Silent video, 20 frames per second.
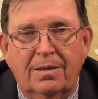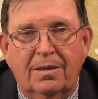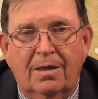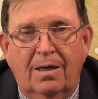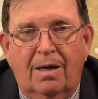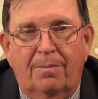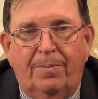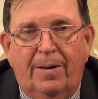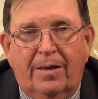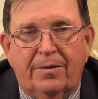
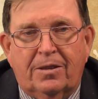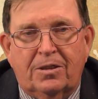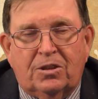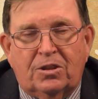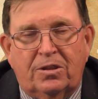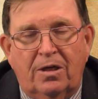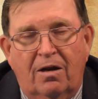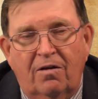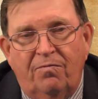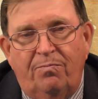about the
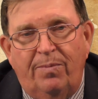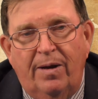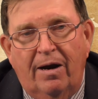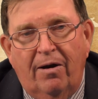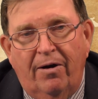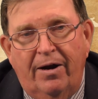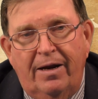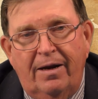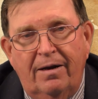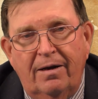son of
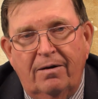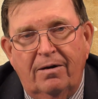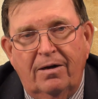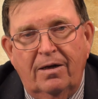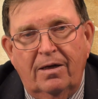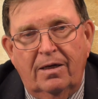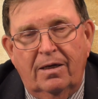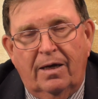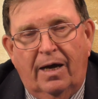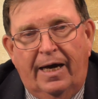Mary,
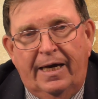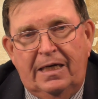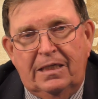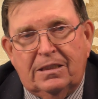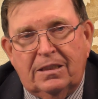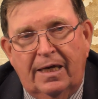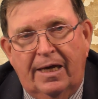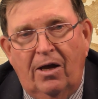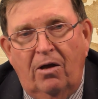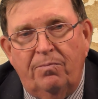
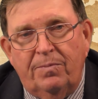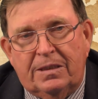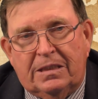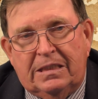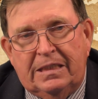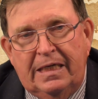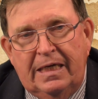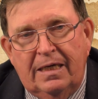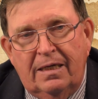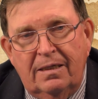Isa
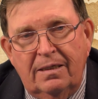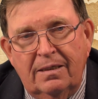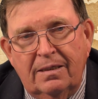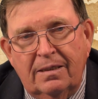el-Messiah,